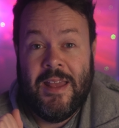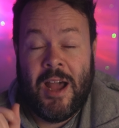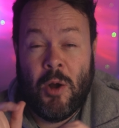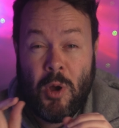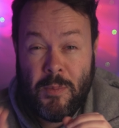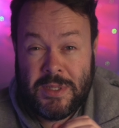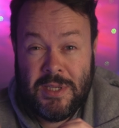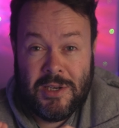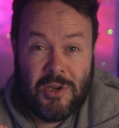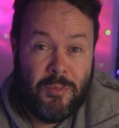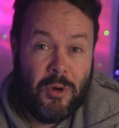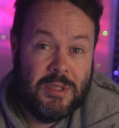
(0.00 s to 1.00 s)
I won't be
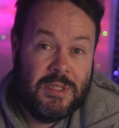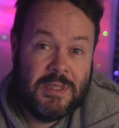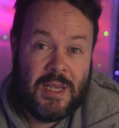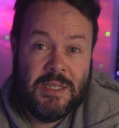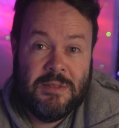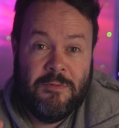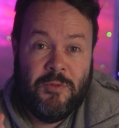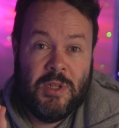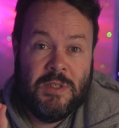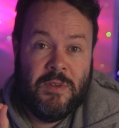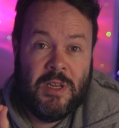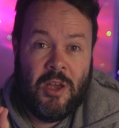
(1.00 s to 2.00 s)
turning on monetization for
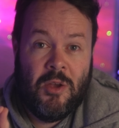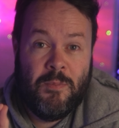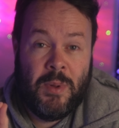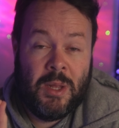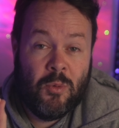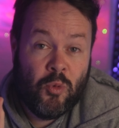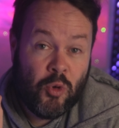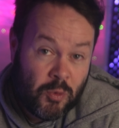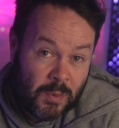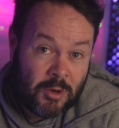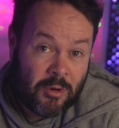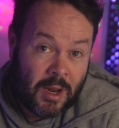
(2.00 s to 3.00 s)
this video, but it
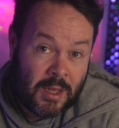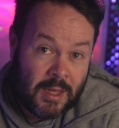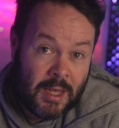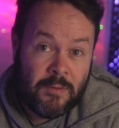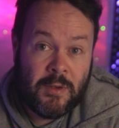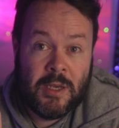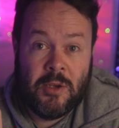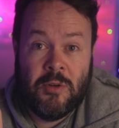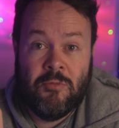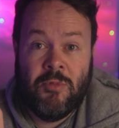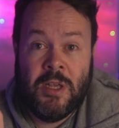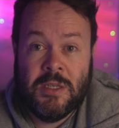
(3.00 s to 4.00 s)
would be great if it
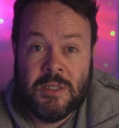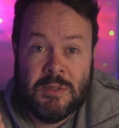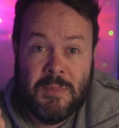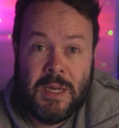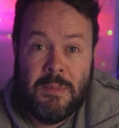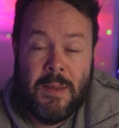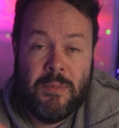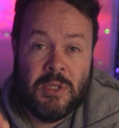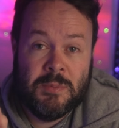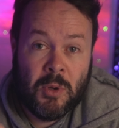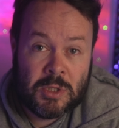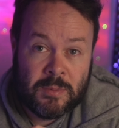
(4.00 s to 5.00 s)
could reach as many people
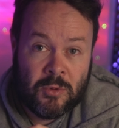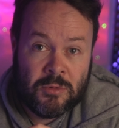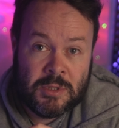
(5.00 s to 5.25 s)
as possible.